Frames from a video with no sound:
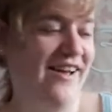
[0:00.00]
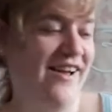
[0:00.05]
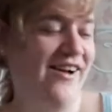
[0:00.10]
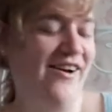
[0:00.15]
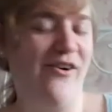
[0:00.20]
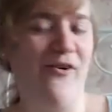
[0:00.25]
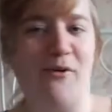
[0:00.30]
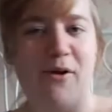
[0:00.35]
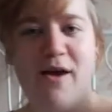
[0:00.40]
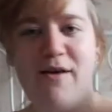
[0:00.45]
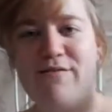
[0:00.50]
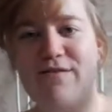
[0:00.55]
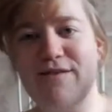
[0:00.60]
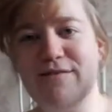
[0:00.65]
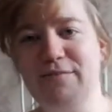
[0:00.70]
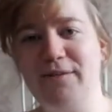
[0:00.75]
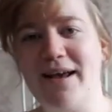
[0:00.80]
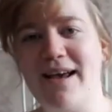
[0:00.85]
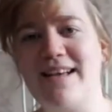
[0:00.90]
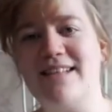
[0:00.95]
all over the
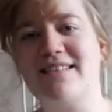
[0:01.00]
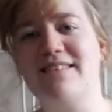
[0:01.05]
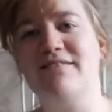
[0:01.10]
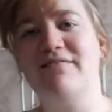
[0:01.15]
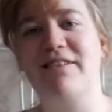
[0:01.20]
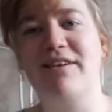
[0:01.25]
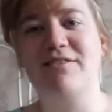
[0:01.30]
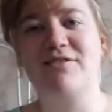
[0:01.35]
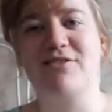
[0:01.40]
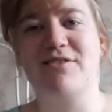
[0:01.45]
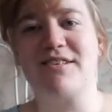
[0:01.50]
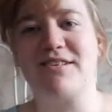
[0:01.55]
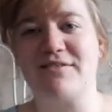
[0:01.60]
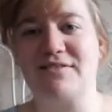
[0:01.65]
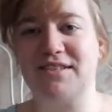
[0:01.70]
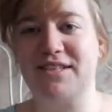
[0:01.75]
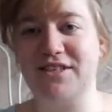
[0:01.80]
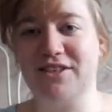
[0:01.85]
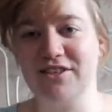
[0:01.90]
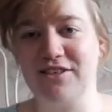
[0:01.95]
place. And Veldora's
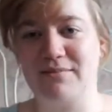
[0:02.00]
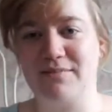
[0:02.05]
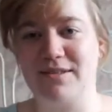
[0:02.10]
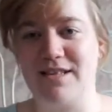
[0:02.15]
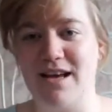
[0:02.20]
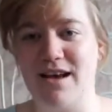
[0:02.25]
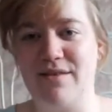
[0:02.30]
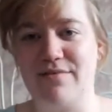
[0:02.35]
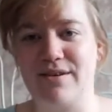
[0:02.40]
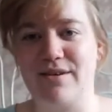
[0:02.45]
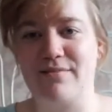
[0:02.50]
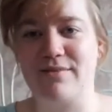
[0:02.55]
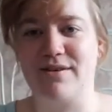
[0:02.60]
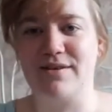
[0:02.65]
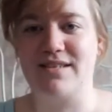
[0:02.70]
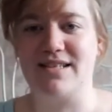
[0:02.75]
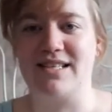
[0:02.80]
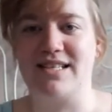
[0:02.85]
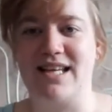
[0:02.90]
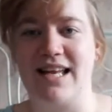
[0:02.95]
obviously just observing
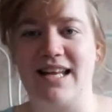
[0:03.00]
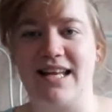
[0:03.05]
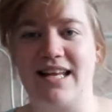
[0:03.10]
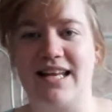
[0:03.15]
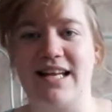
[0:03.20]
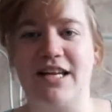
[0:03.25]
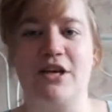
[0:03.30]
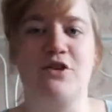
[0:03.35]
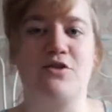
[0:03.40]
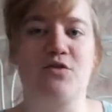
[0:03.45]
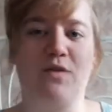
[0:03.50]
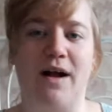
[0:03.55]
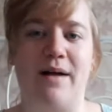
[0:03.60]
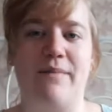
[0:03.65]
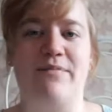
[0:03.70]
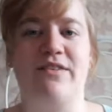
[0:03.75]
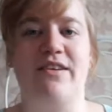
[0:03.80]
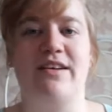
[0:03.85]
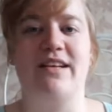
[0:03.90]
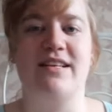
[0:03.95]
because he's technically
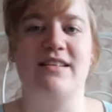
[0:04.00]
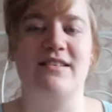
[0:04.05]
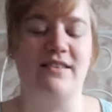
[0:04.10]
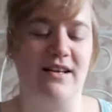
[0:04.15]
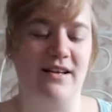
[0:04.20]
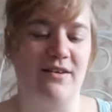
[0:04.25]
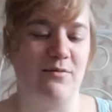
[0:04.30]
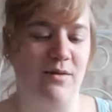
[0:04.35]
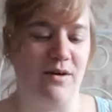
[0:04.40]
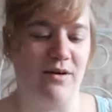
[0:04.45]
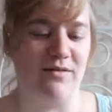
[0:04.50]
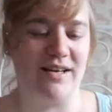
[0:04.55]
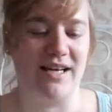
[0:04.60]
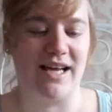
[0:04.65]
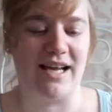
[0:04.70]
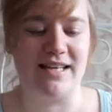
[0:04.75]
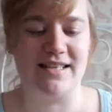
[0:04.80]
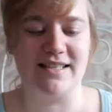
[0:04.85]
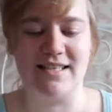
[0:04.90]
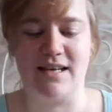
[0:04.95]
trapped in his like world and
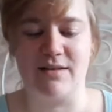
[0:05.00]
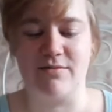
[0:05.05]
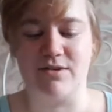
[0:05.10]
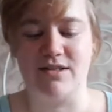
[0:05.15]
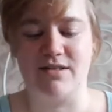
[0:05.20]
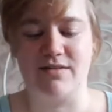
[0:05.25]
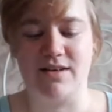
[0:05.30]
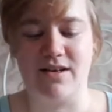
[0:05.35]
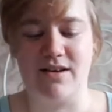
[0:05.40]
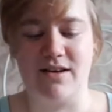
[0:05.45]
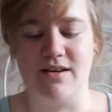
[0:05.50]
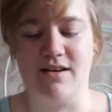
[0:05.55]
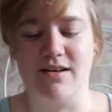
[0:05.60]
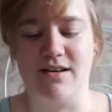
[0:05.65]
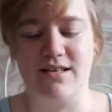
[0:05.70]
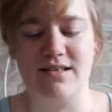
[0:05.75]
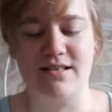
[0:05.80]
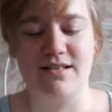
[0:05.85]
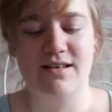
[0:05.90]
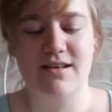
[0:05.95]
can't escape because of a
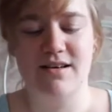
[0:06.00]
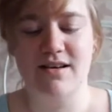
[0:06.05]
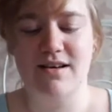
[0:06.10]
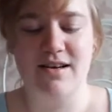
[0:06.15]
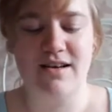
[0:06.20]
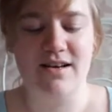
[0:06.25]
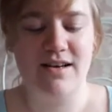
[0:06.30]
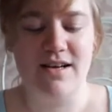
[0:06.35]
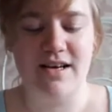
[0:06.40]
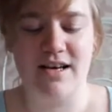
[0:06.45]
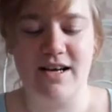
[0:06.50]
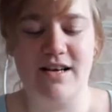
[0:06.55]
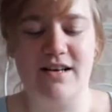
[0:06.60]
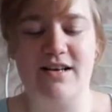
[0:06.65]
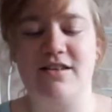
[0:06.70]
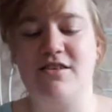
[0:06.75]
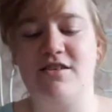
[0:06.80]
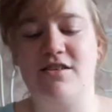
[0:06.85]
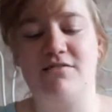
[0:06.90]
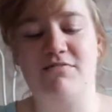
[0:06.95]
curse. And
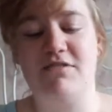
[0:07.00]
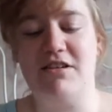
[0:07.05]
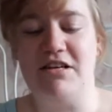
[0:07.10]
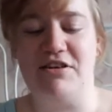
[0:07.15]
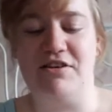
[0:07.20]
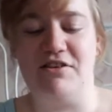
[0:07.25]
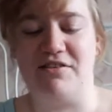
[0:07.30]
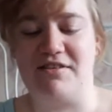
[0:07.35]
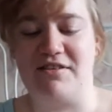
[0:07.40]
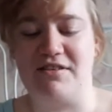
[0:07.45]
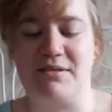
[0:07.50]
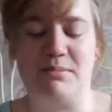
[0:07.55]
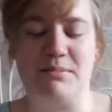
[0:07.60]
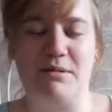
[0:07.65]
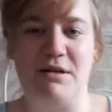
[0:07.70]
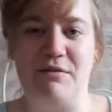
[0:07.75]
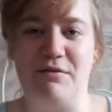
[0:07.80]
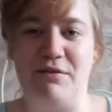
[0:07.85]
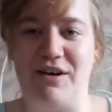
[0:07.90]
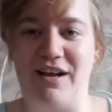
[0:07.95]
it's just really good, it's
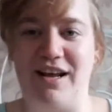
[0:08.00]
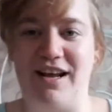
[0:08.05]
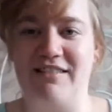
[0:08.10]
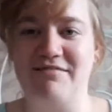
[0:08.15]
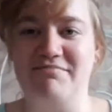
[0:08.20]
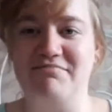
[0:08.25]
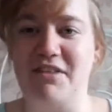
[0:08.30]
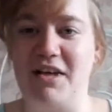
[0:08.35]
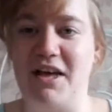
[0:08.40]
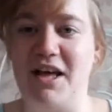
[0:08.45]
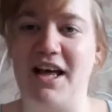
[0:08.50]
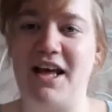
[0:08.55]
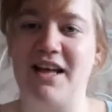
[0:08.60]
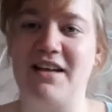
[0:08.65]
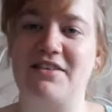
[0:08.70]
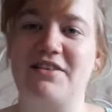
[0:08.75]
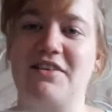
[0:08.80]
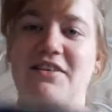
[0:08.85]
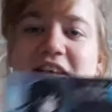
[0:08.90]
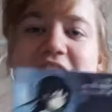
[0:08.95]
really funny,
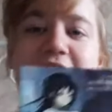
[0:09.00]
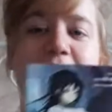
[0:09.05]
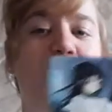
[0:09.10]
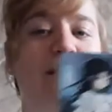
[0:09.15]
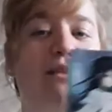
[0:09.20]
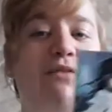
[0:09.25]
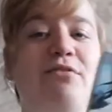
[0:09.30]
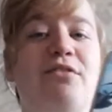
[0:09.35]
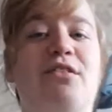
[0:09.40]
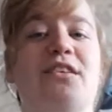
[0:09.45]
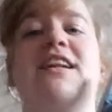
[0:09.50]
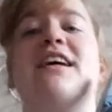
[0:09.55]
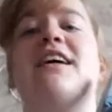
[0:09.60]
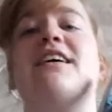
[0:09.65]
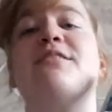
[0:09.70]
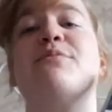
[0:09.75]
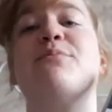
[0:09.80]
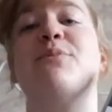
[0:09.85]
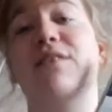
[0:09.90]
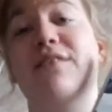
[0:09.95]
and I can't wait for the
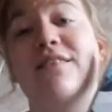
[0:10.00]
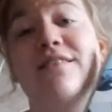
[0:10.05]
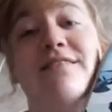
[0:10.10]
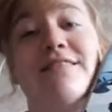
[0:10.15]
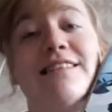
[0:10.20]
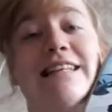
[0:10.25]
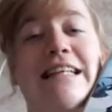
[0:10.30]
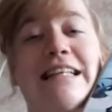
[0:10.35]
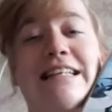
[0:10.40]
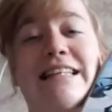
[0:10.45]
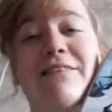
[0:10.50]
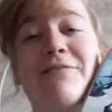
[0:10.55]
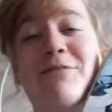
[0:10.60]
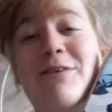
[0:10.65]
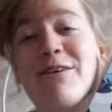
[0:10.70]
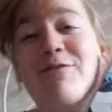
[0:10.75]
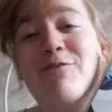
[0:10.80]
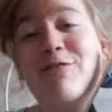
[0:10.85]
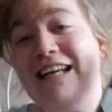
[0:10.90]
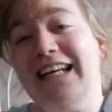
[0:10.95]
next one because I
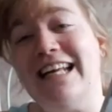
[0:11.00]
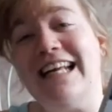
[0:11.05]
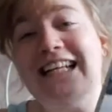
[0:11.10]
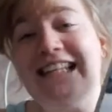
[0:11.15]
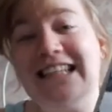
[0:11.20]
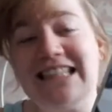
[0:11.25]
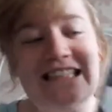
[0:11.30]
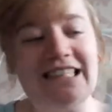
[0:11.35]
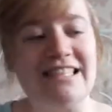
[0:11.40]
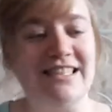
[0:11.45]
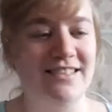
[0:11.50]
want to read it.